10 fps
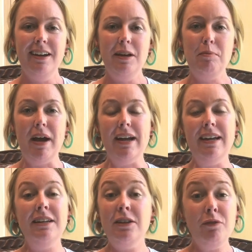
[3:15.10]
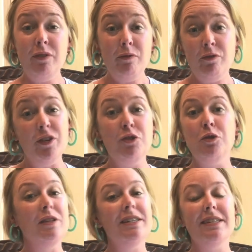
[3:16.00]
my
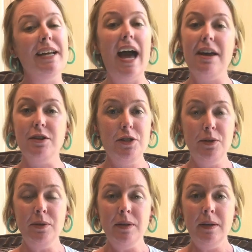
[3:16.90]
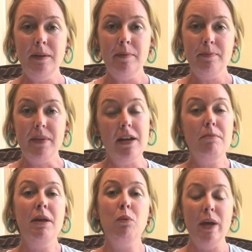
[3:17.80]
individualistic attitude, and
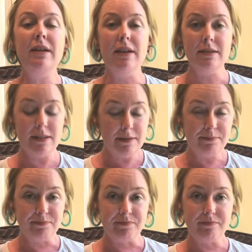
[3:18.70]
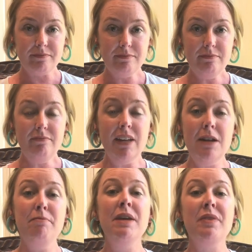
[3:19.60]
admit weakness, and
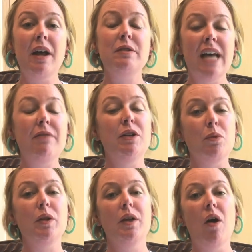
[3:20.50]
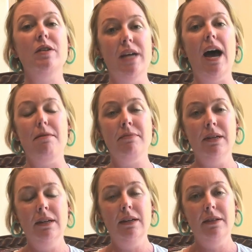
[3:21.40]
admit that I was having a really hard time,
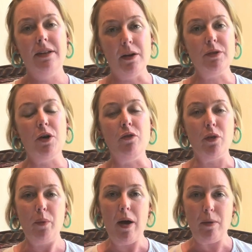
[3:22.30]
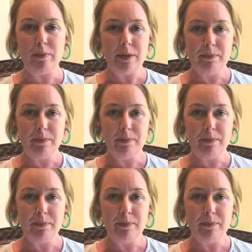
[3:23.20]
that I was overwhelmed.